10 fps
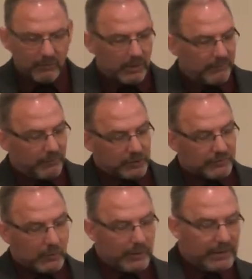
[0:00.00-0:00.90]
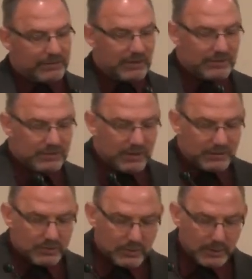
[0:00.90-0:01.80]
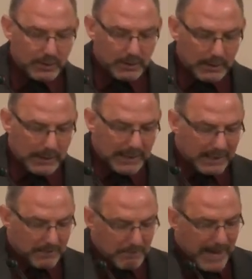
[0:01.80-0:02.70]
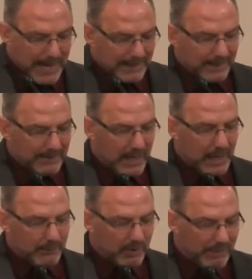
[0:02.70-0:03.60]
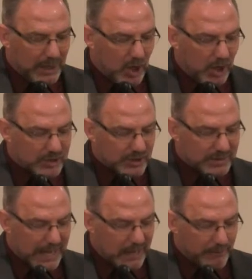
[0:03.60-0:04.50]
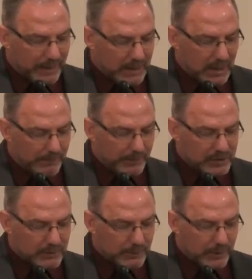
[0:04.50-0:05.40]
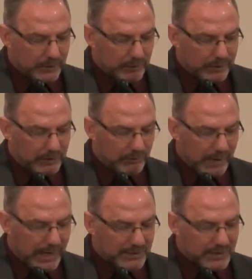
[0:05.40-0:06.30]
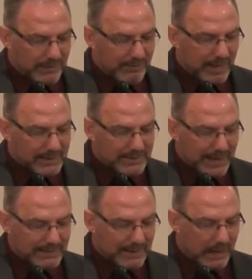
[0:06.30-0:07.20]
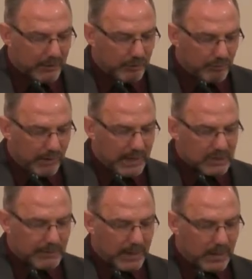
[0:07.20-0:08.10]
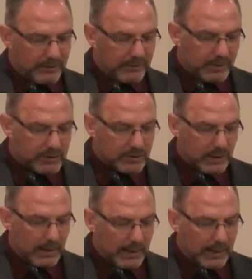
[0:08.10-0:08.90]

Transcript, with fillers: in verse 40, it says this and he commanded them to make all sit down by companies upon the green grass, and they sat down in ranks by hundreds